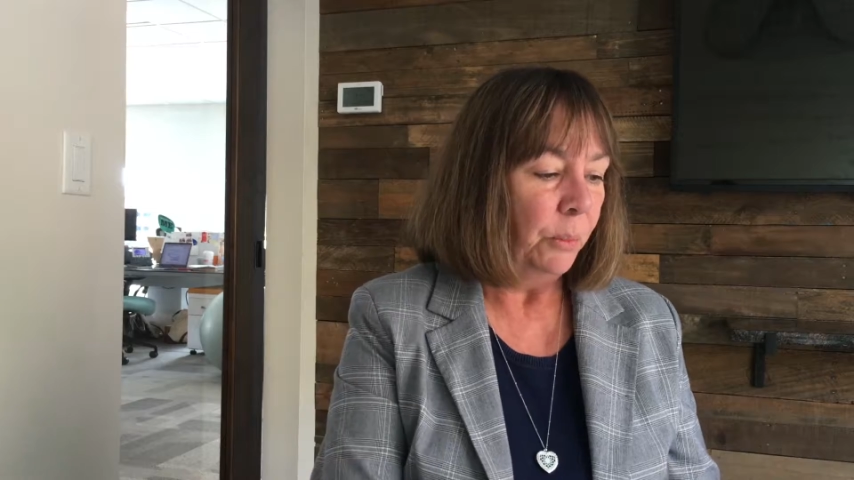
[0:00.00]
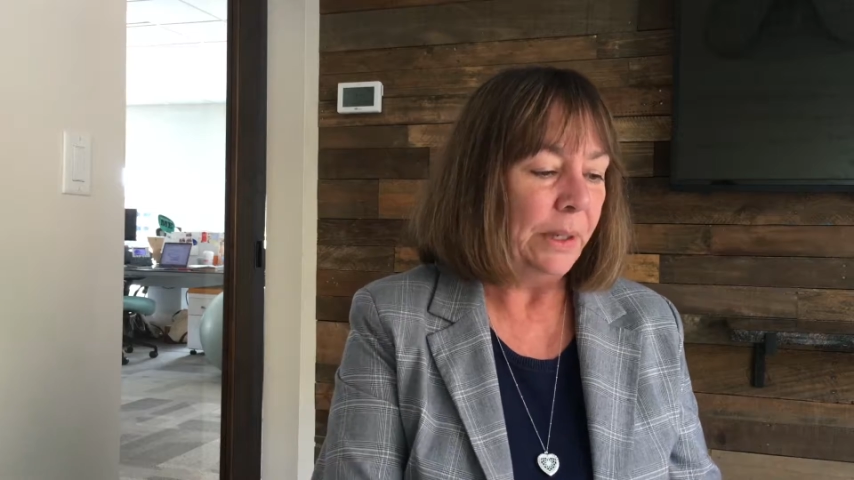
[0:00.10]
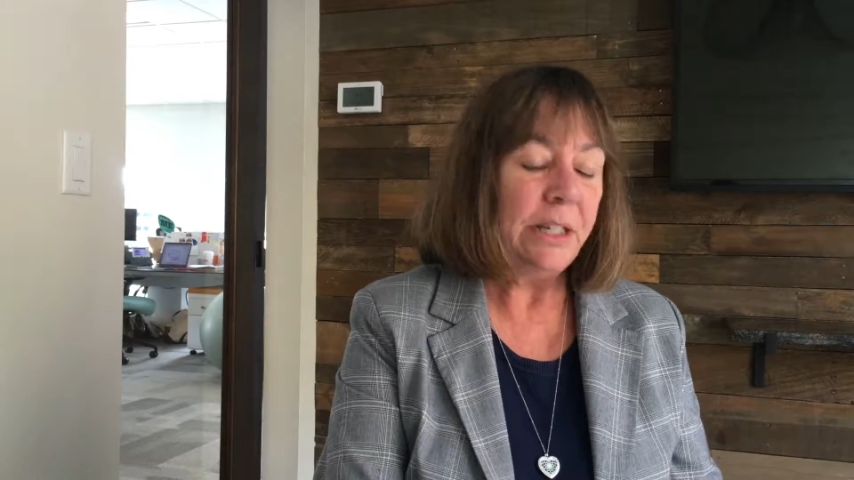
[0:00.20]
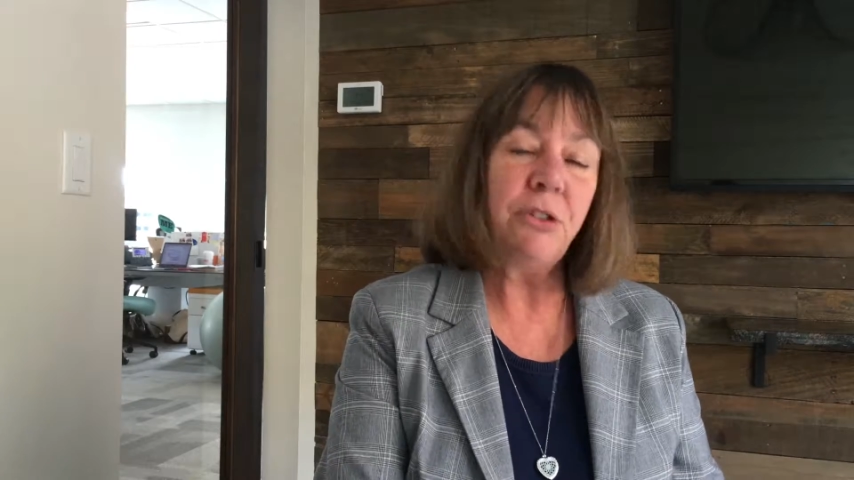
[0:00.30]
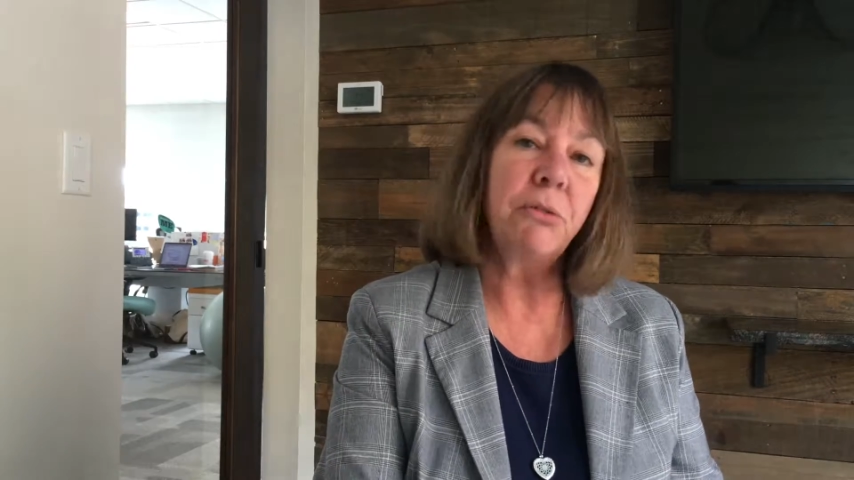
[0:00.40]

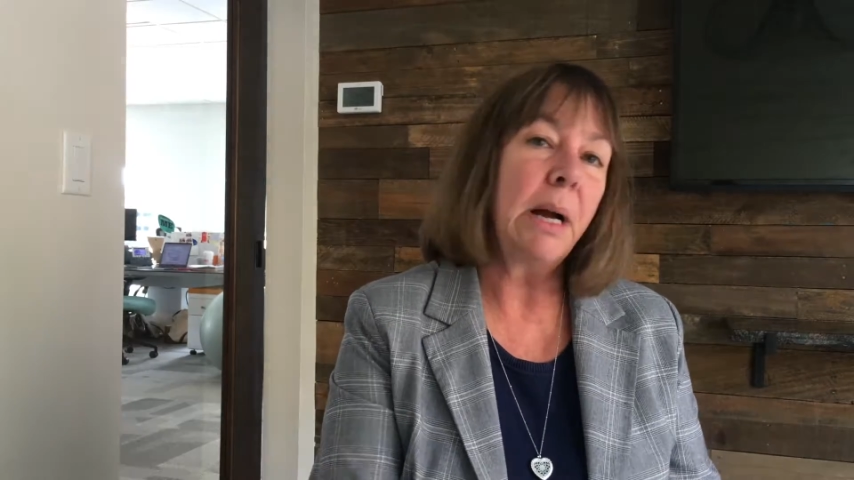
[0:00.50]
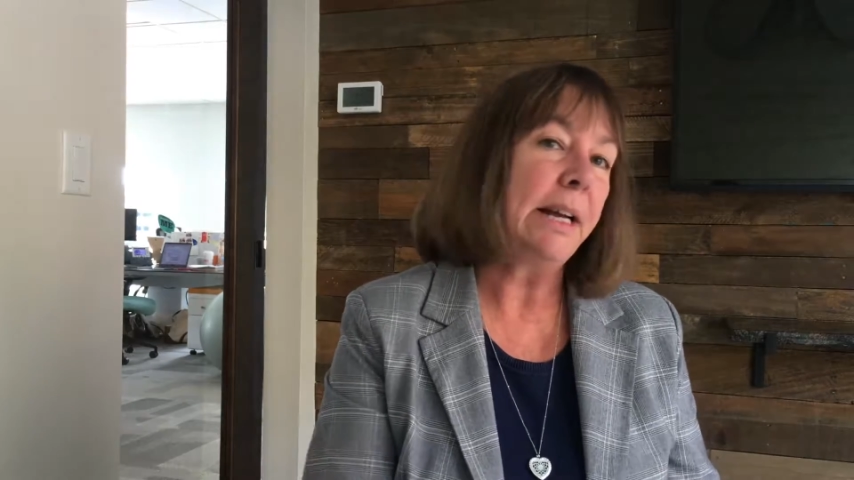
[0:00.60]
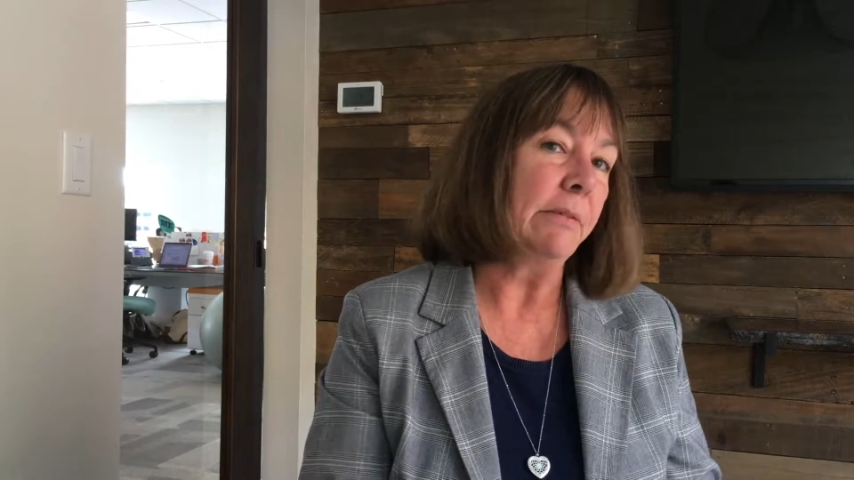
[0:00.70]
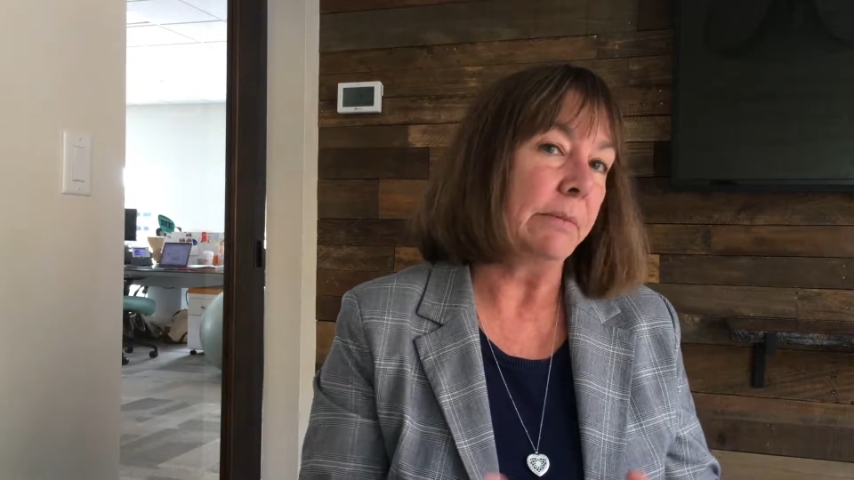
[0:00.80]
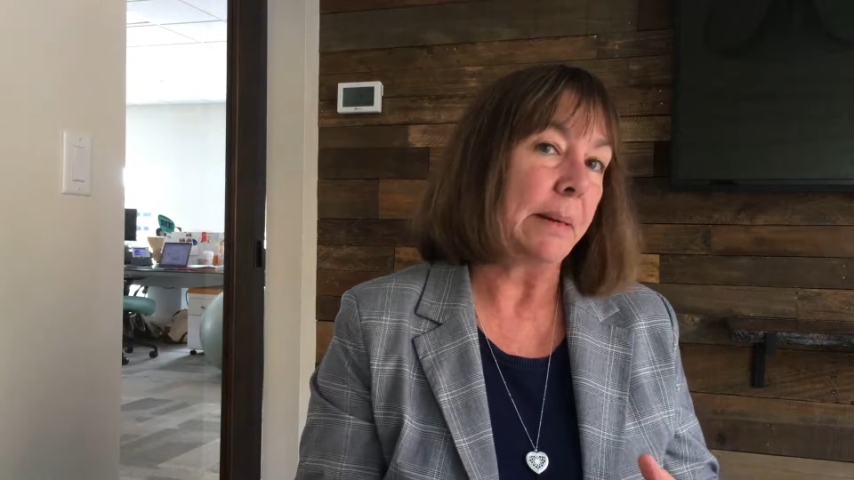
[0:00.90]
We didn't try
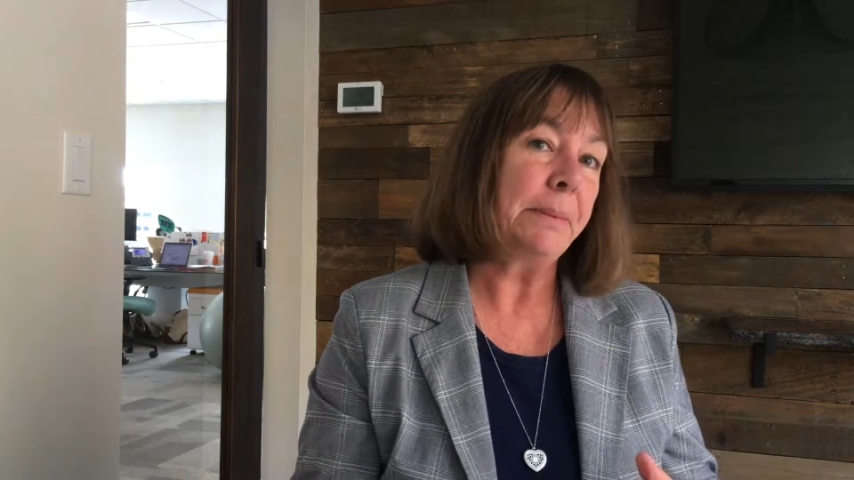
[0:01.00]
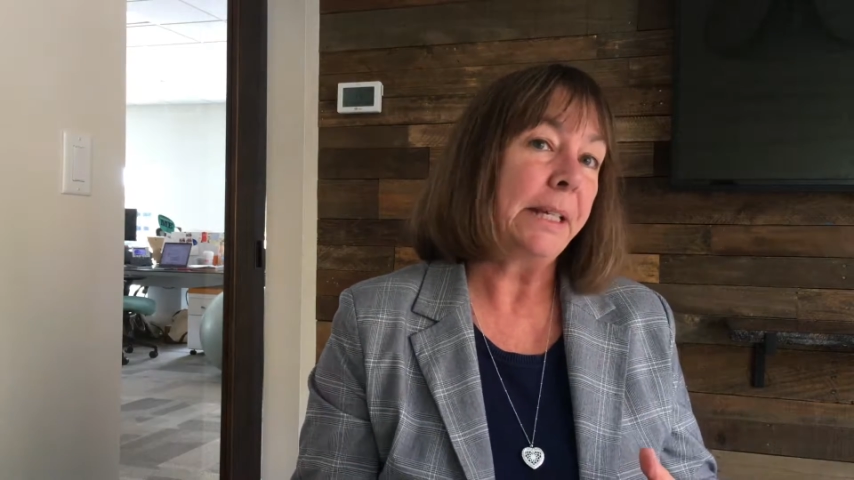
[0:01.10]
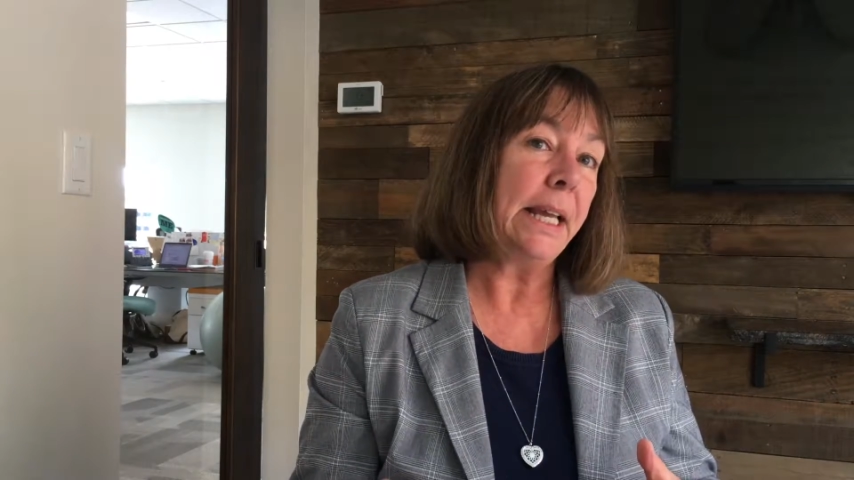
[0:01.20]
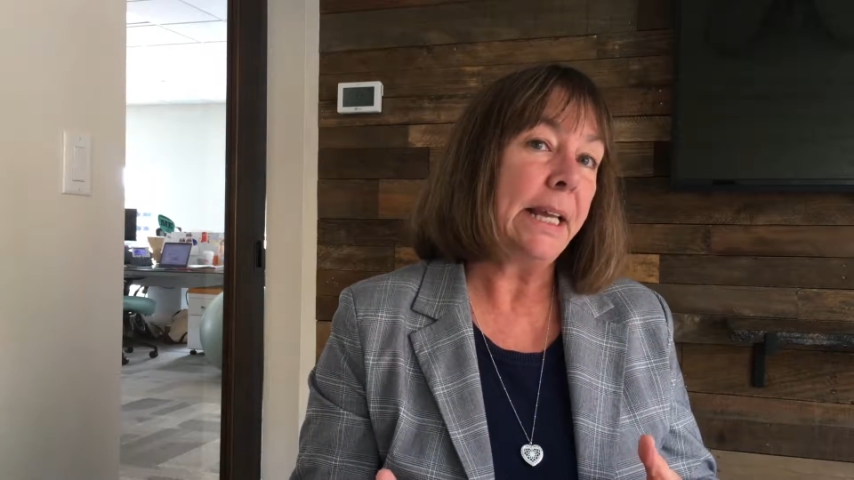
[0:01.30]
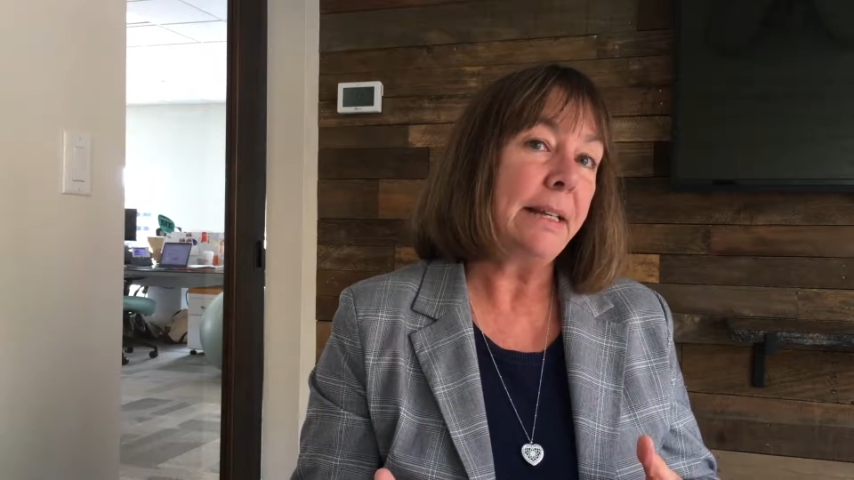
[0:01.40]
to
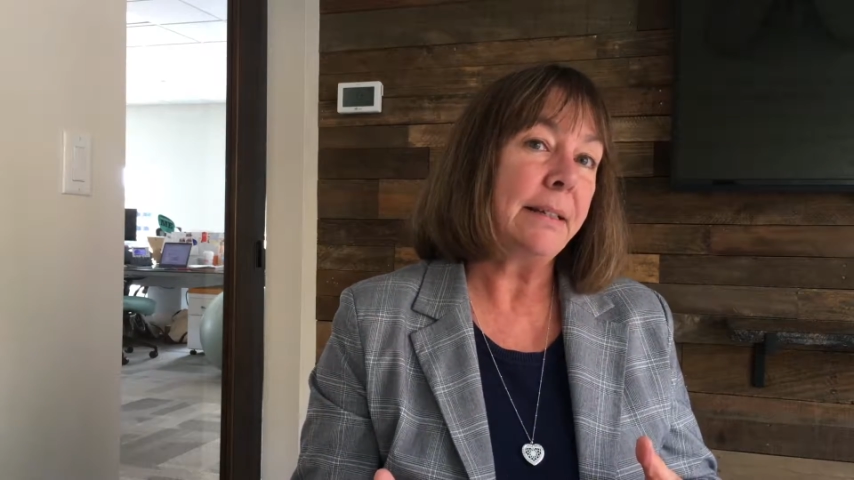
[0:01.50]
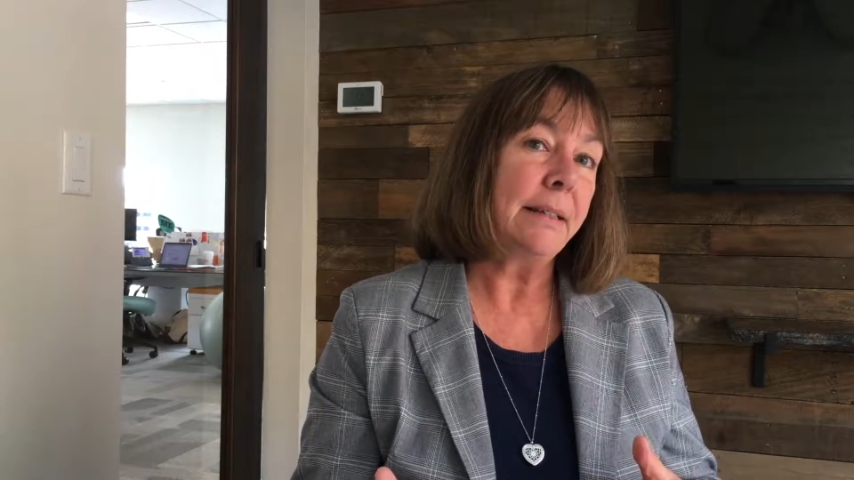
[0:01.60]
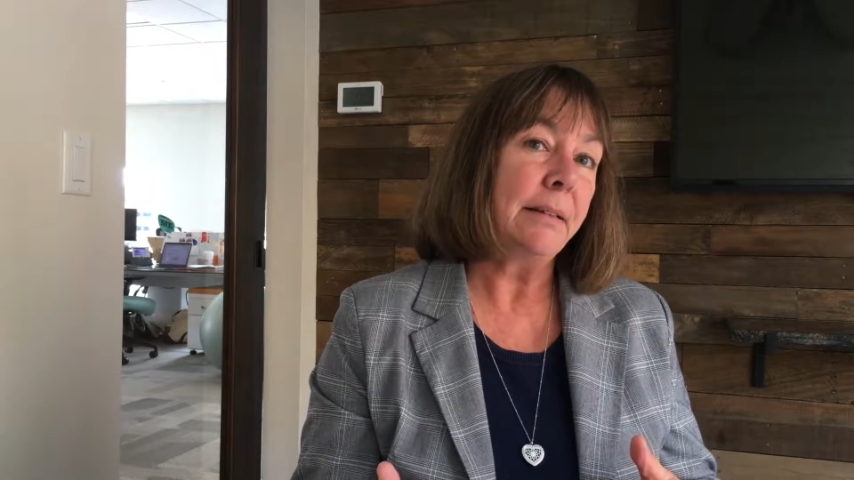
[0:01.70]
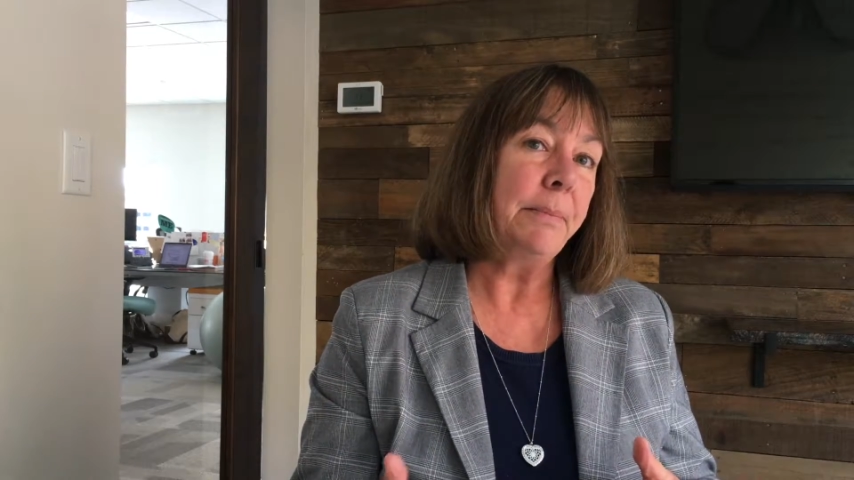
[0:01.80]
replicate